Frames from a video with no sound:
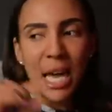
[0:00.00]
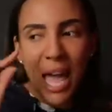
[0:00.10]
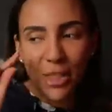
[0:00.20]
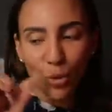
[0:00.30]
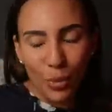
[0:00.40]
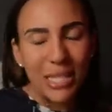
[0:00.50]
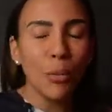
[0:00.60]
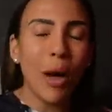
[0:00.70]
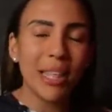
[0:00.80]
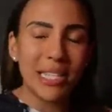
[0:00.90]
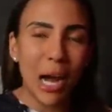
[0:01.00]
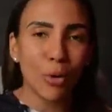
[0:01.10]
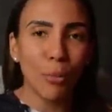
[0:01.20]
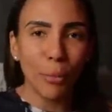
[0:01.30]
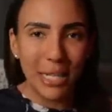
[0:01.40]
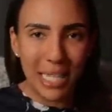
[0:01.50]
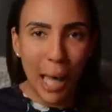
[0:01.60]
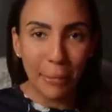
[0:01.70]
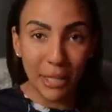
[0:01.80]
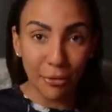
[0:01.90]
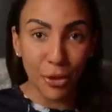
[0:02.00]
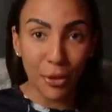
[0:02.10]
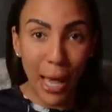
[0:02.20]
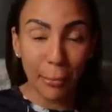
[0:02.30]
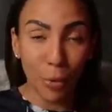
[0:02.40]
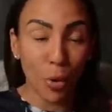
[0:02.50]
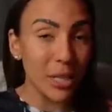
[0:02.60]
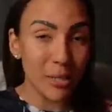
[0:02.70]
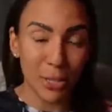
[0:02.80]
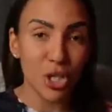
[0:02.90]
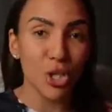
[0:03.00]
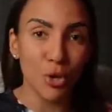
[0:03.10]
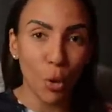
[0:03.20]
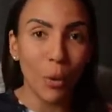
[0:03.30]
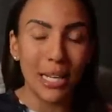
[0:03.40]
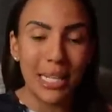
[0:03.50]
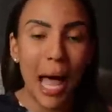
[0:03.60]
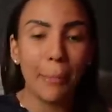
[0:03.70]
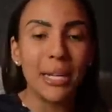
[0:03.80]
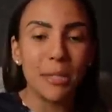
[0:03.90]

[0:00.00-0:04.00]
And the reason why the Tower moment is happening for you, Capricorn, as much as you don't want it to happen, is